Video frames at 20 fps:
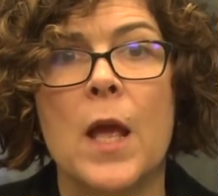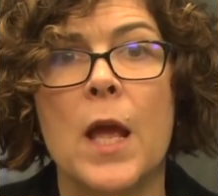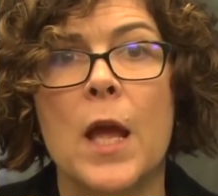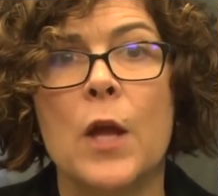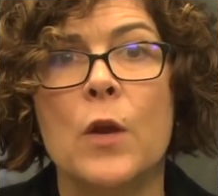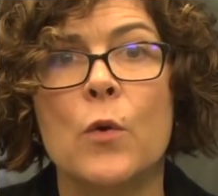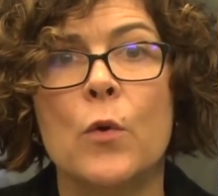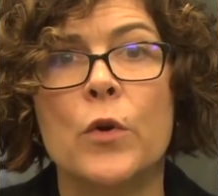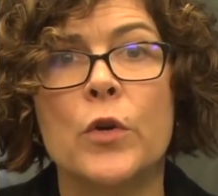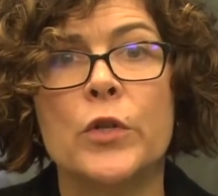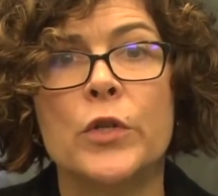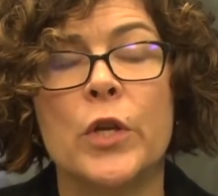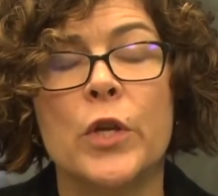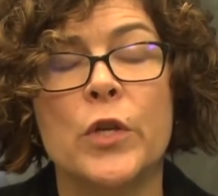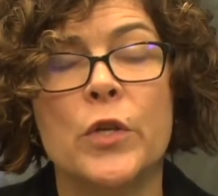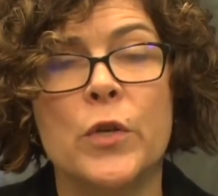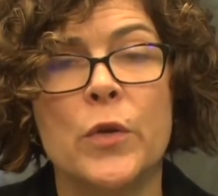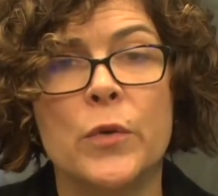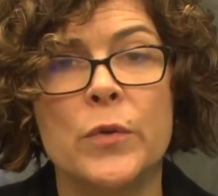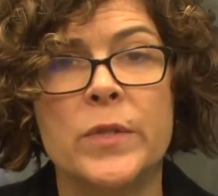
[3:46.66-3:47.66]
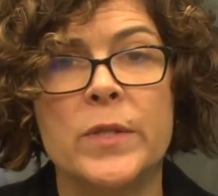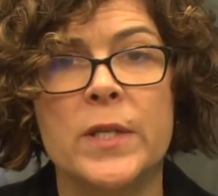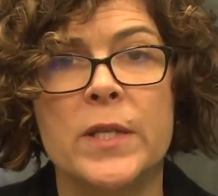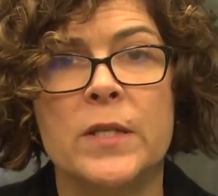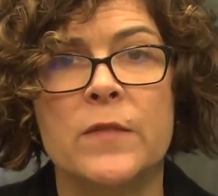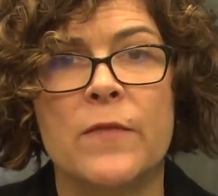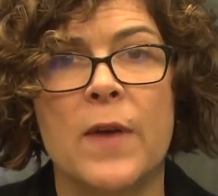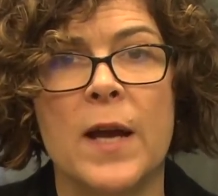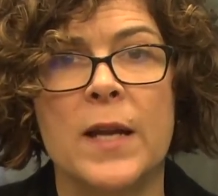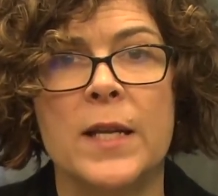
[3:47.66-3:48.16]
In order to use these
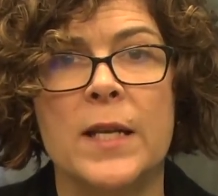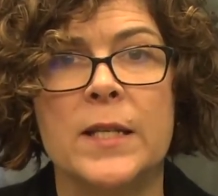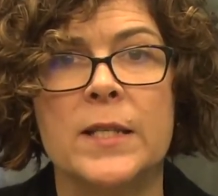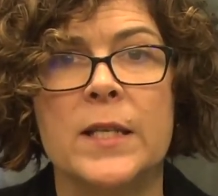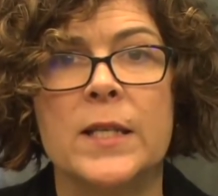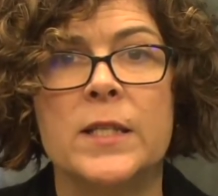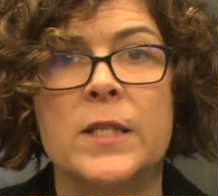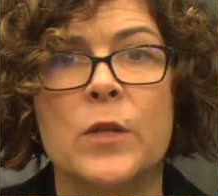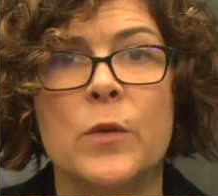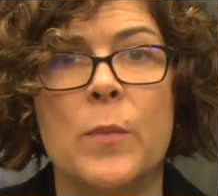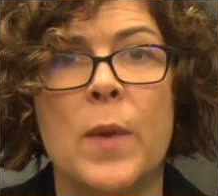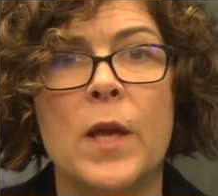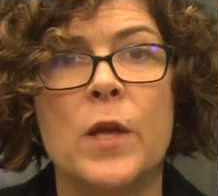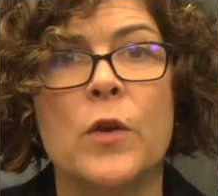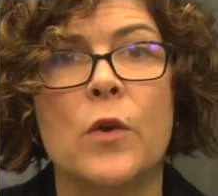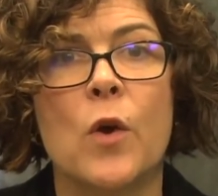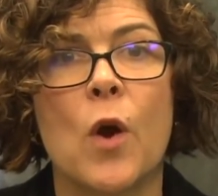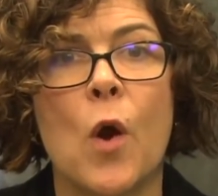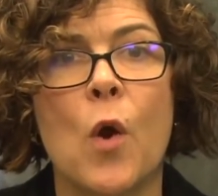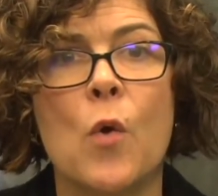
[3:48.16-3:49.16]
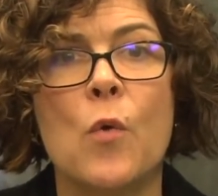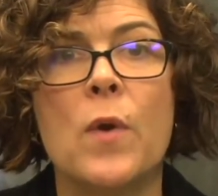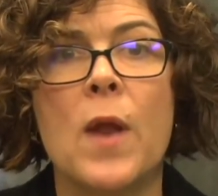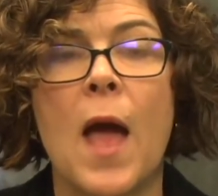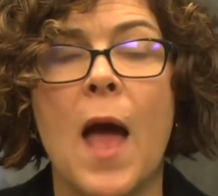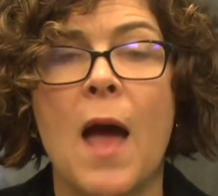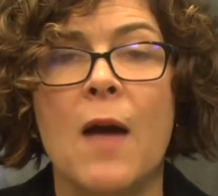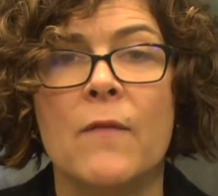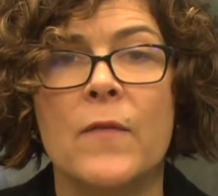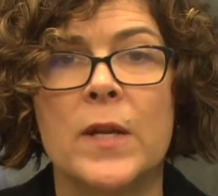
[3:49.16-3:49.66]
findings to make your own
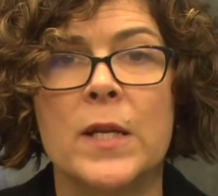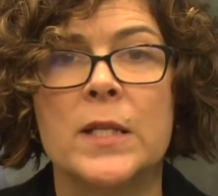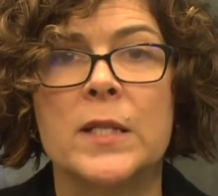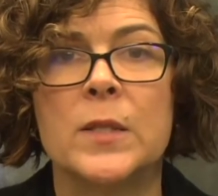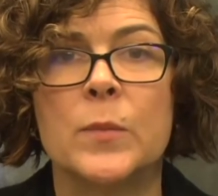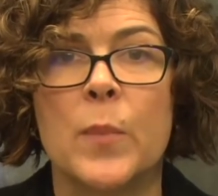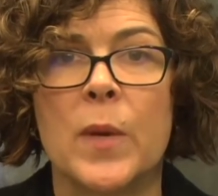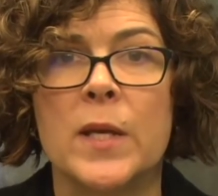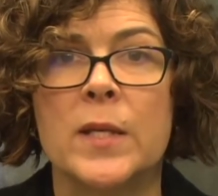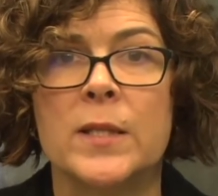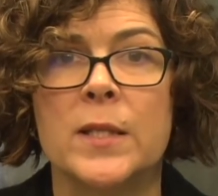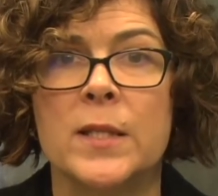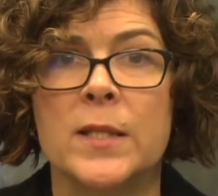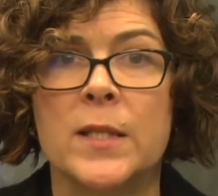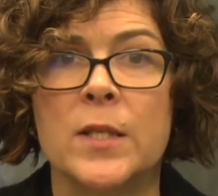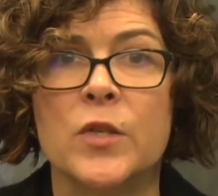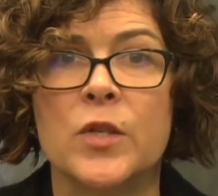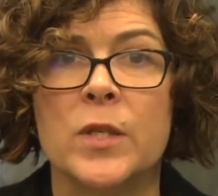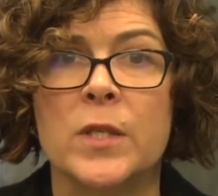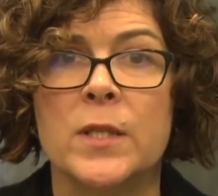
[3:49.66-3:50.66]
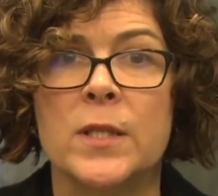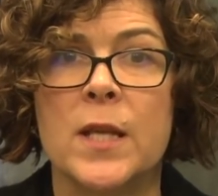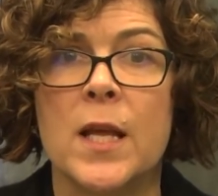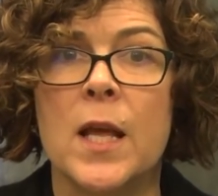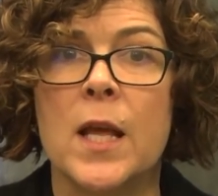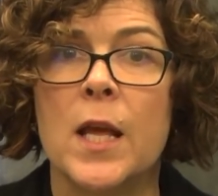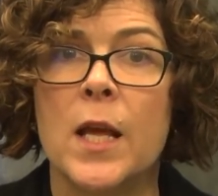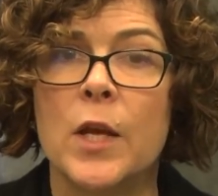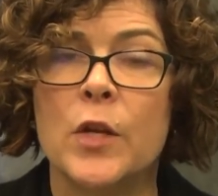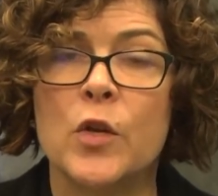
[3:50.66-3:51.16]
evidence-based decisions
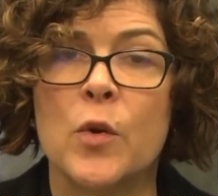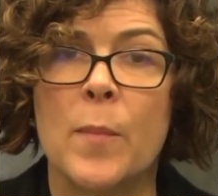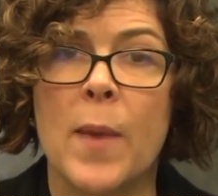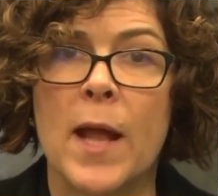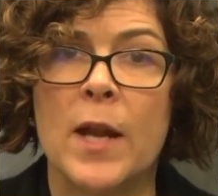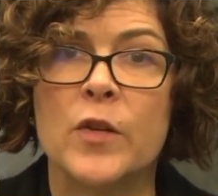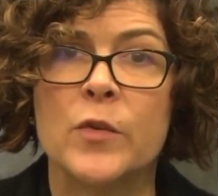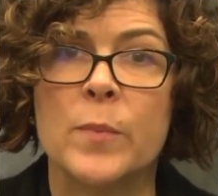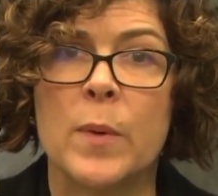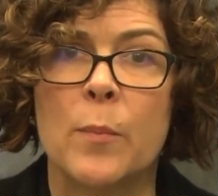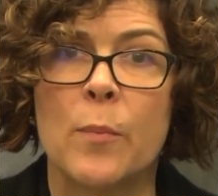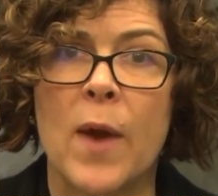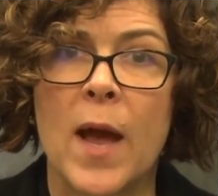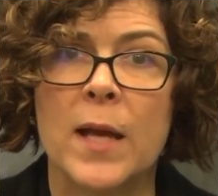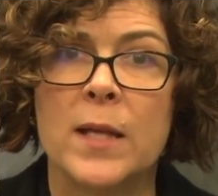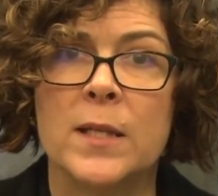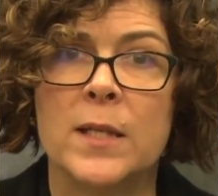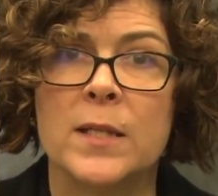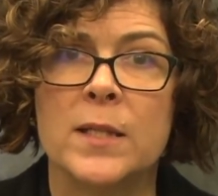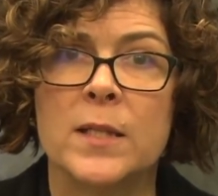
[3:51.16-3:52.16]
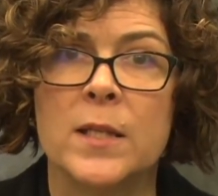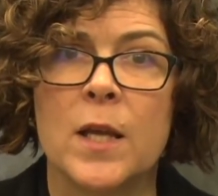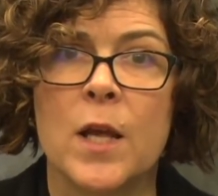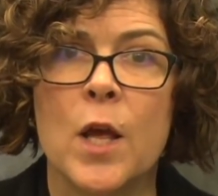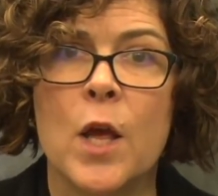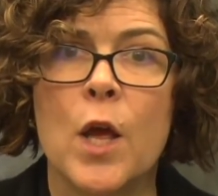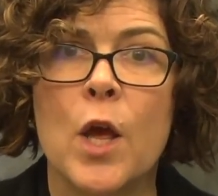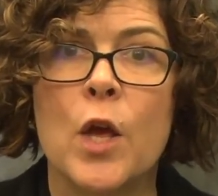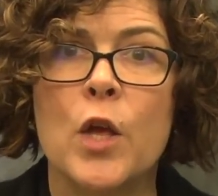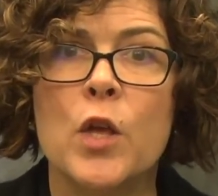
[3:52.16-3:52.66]
in your management practice,
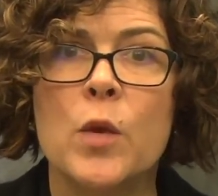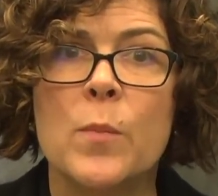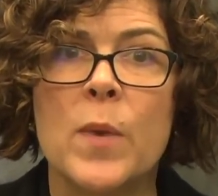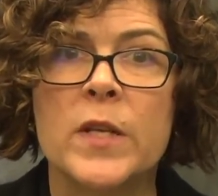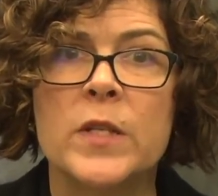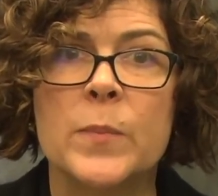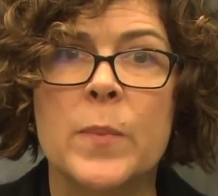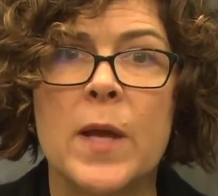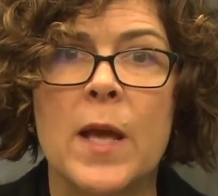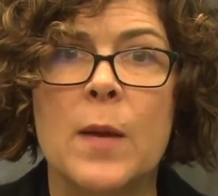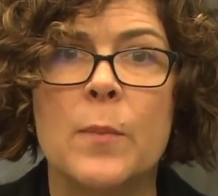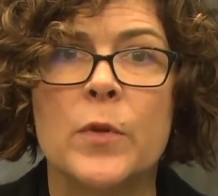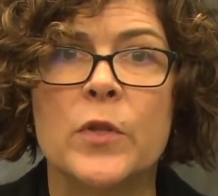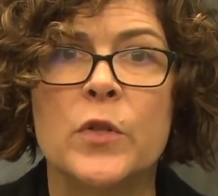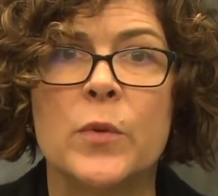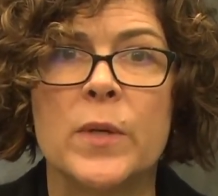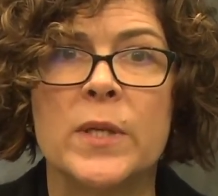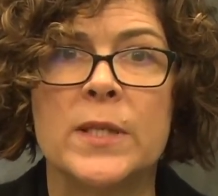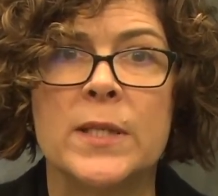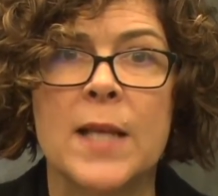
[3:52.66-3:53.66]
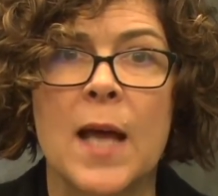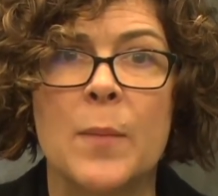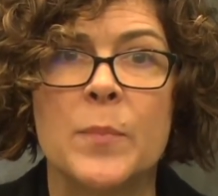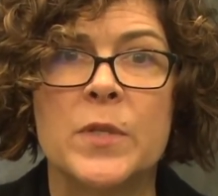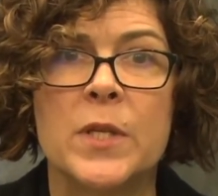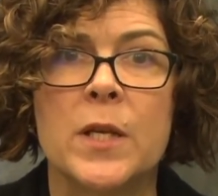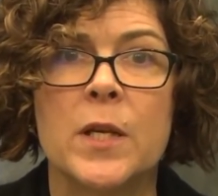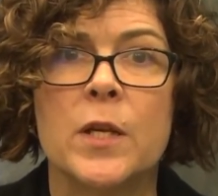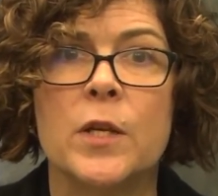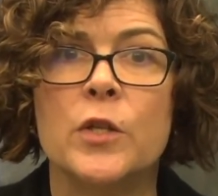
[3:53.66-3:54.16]
you must be able to
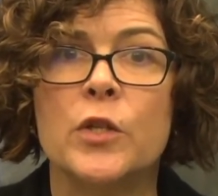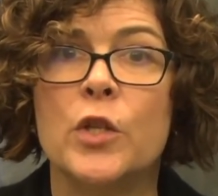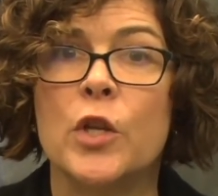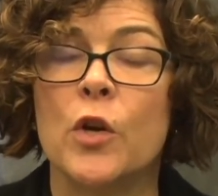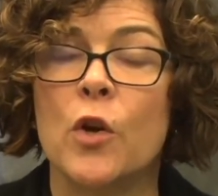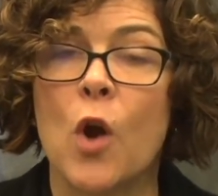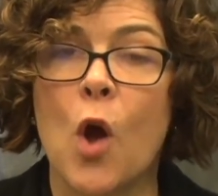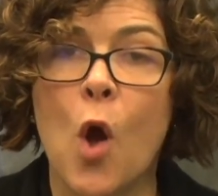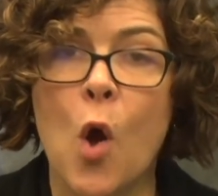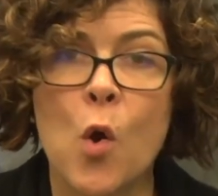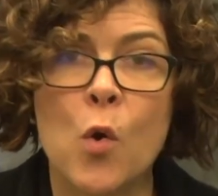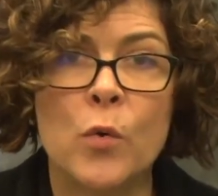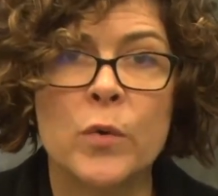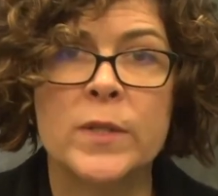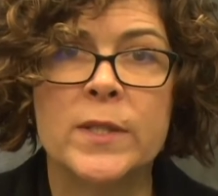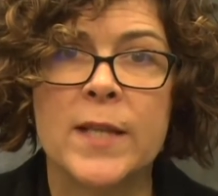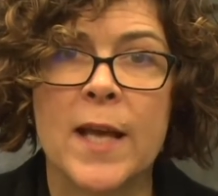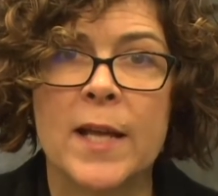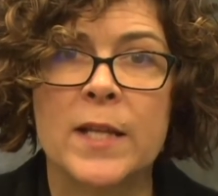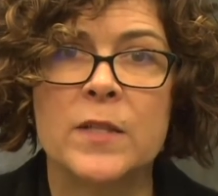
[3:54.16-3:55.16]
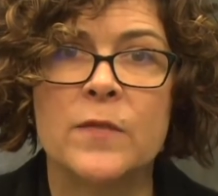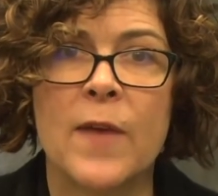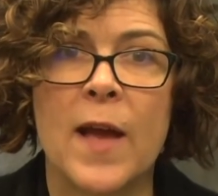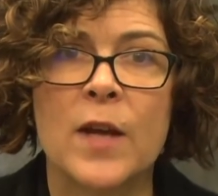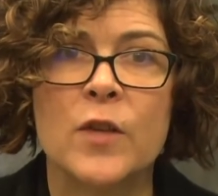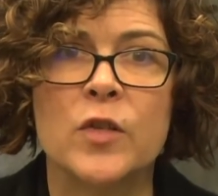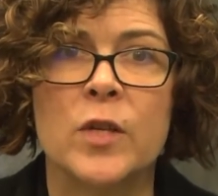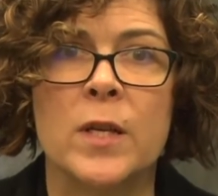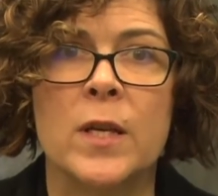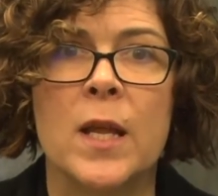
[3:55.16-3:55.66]
accept, to your own
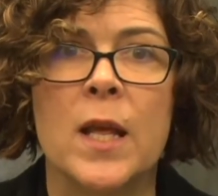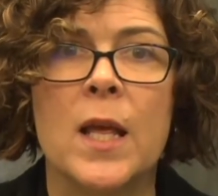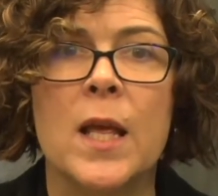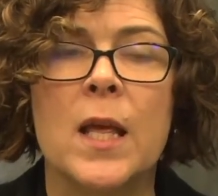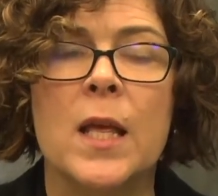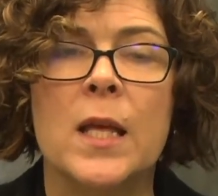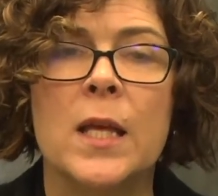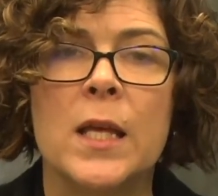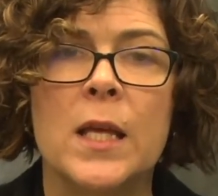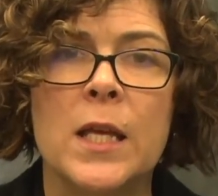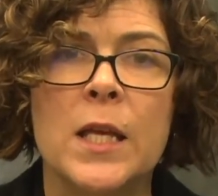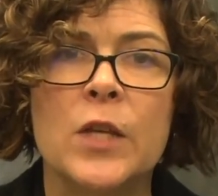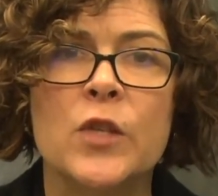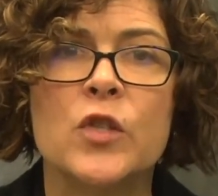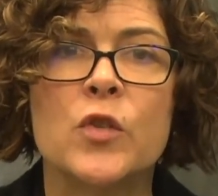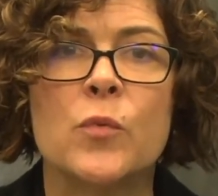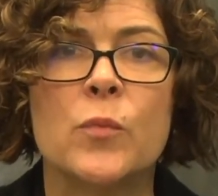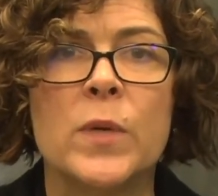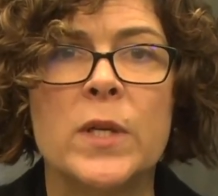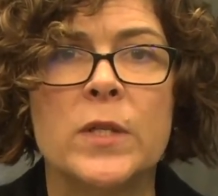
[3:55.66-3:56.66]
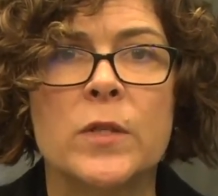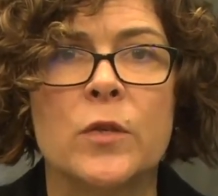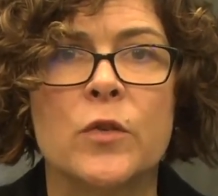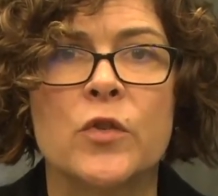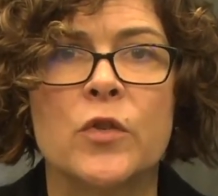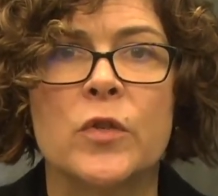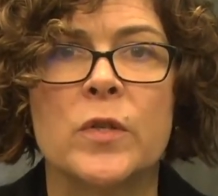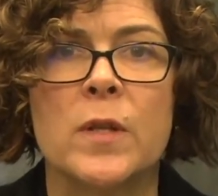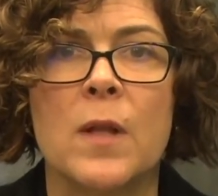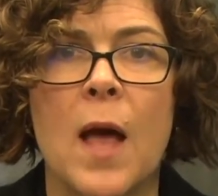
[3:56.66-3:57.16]
satisfaction, each
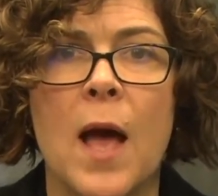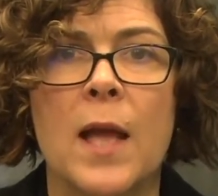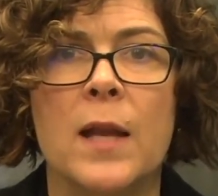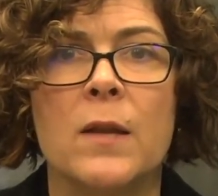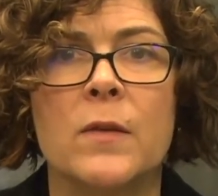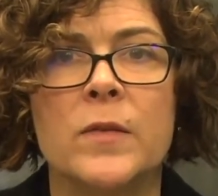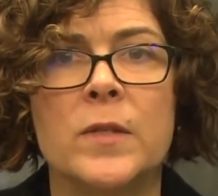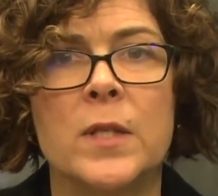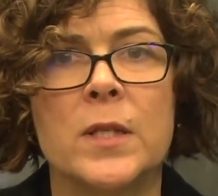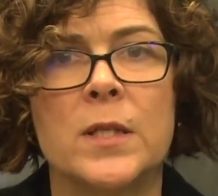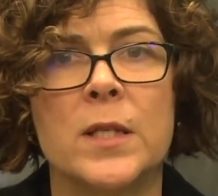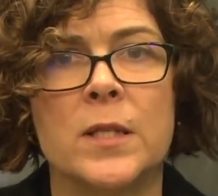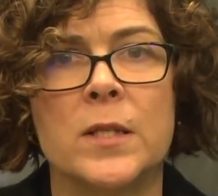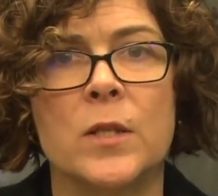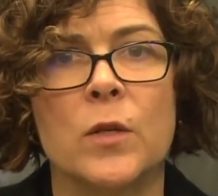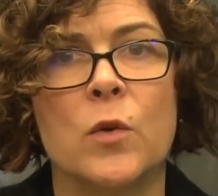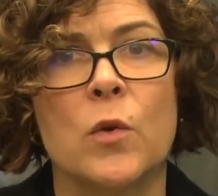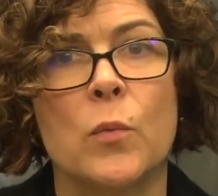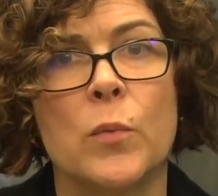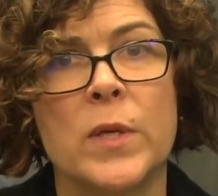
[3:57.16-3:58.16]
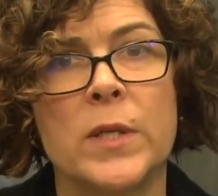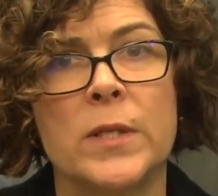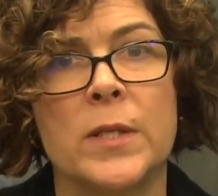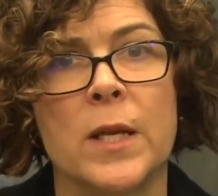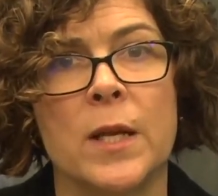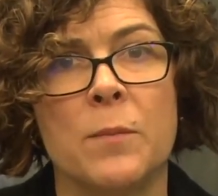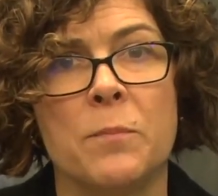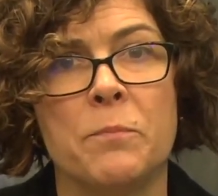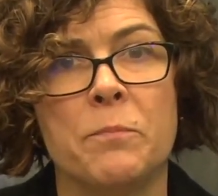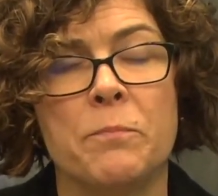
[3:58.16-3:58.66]
researcher's line of statistical
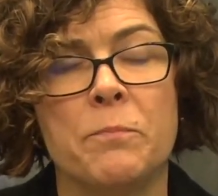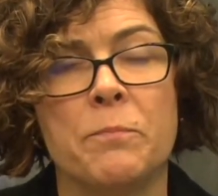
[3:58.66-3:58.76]
reasoning.